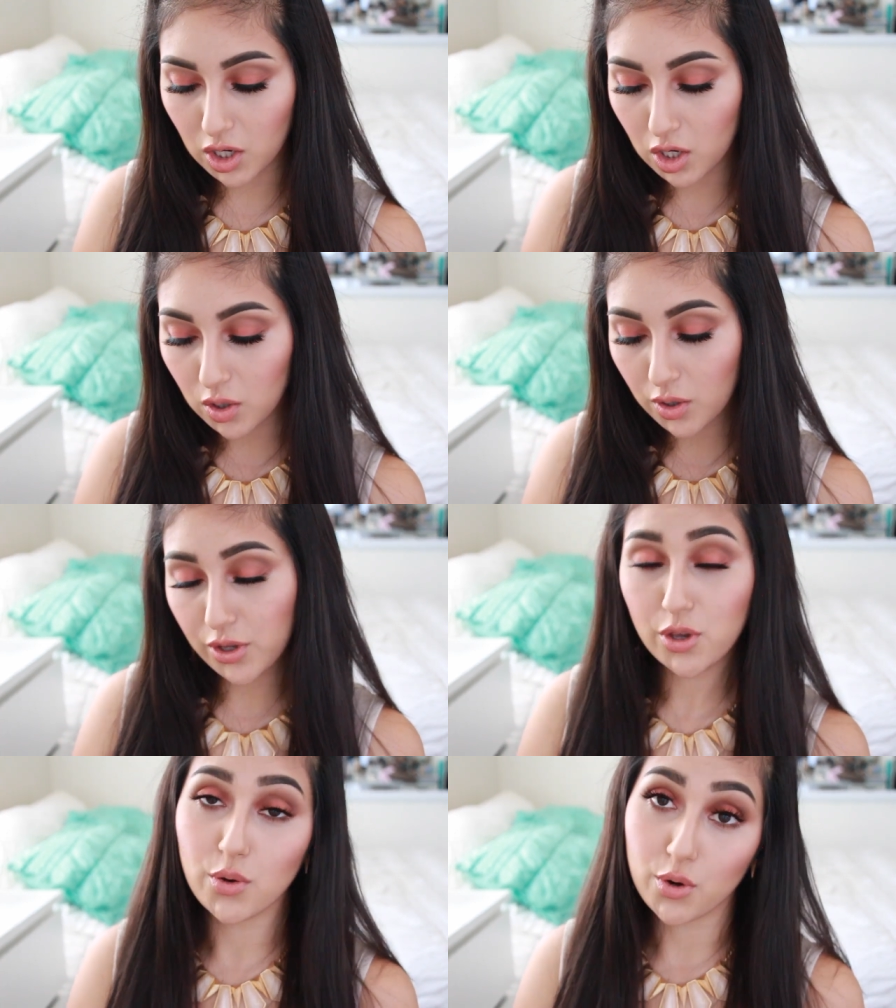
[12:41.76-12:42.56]

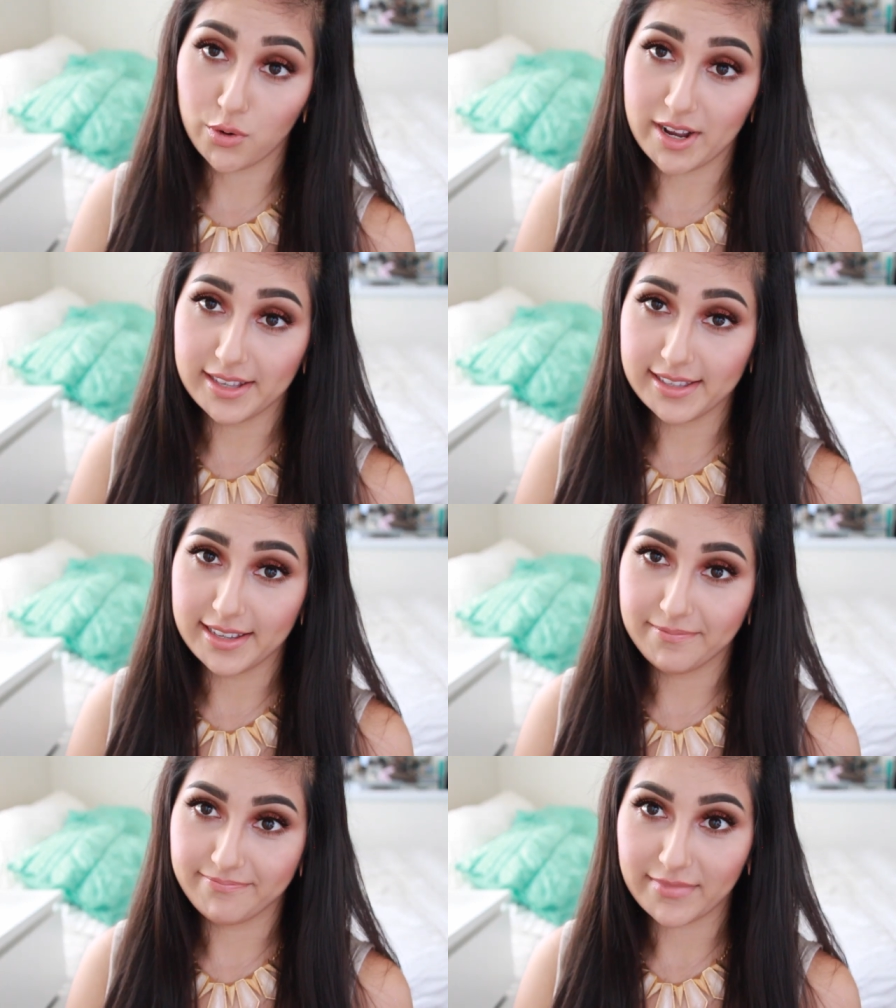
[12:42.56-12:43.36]
Girl You
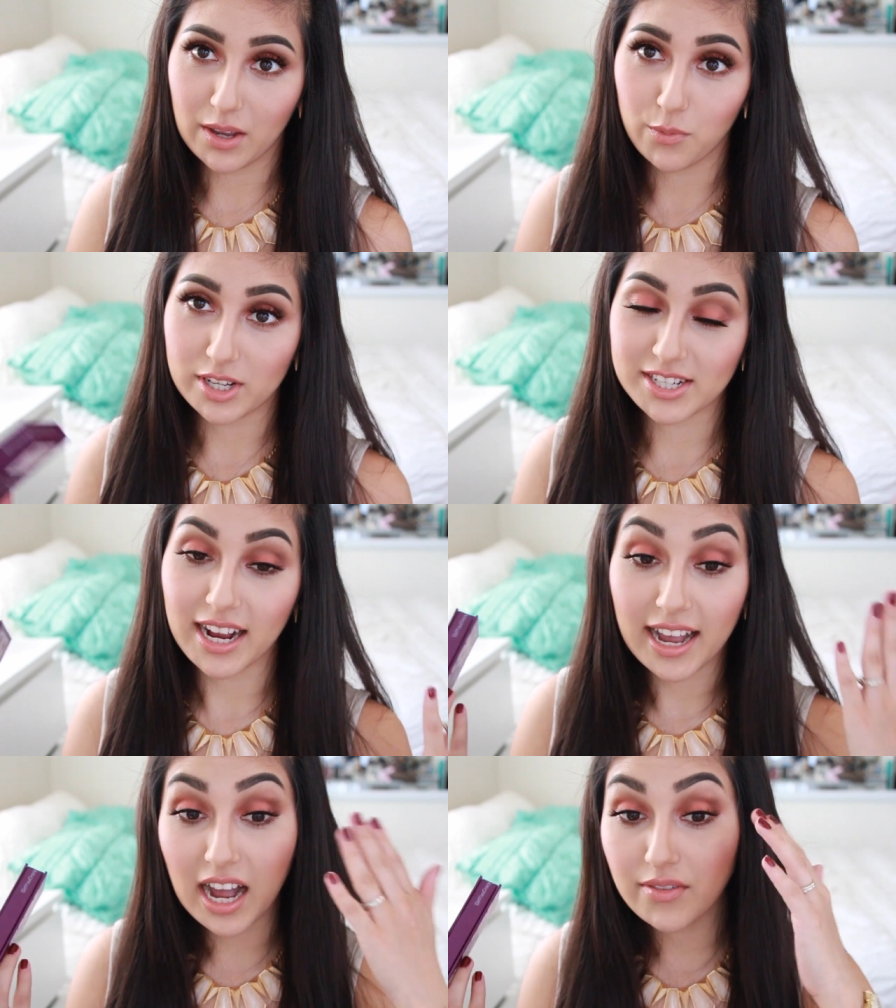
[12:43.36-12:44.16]
Crazy, which
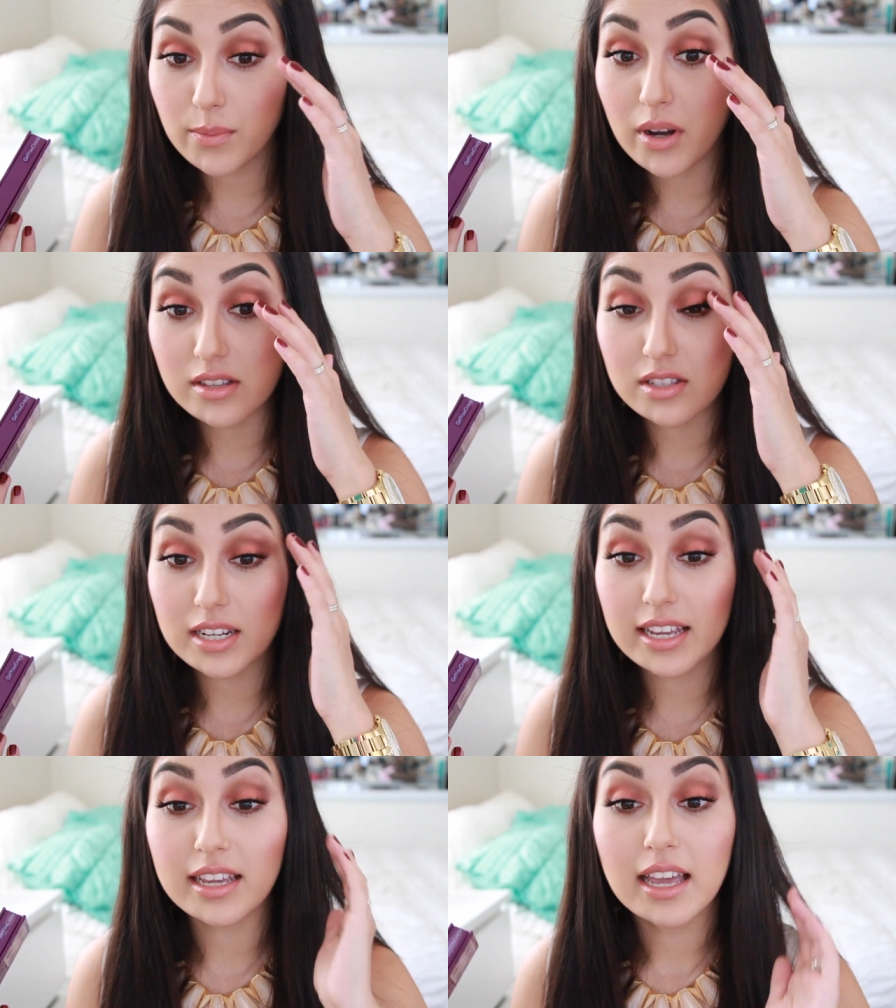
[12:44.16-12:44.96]
I have them on
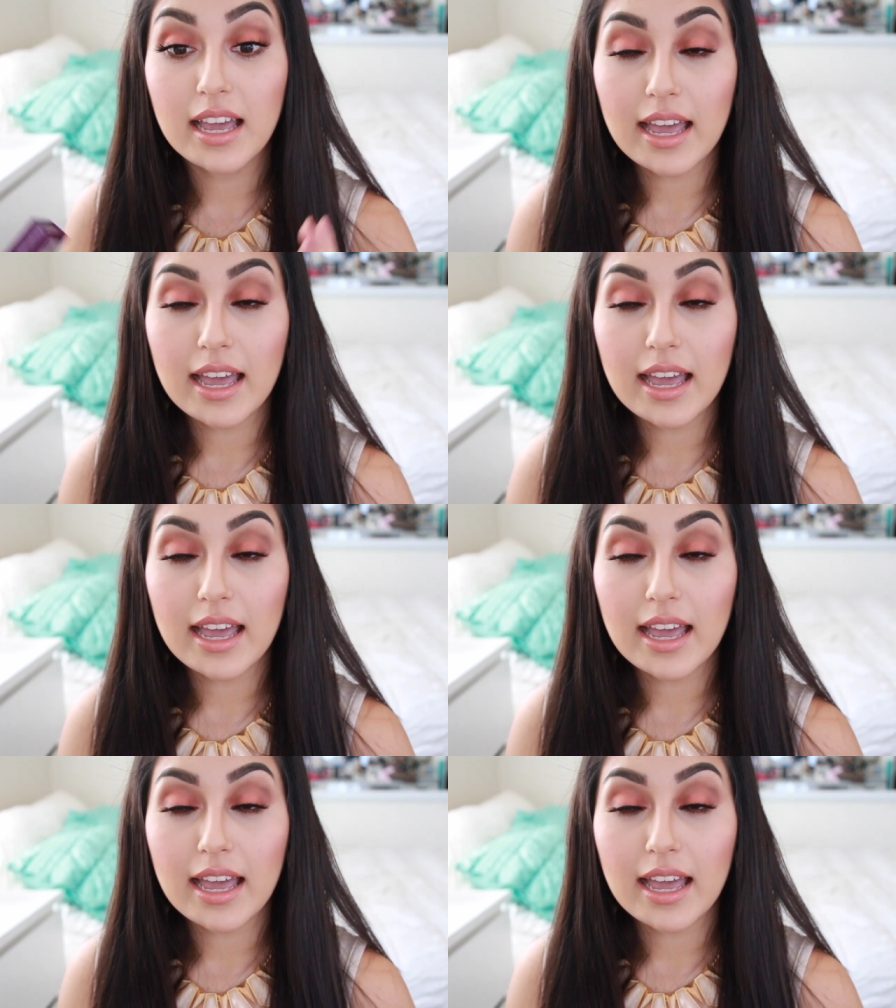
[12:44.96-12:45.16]
today,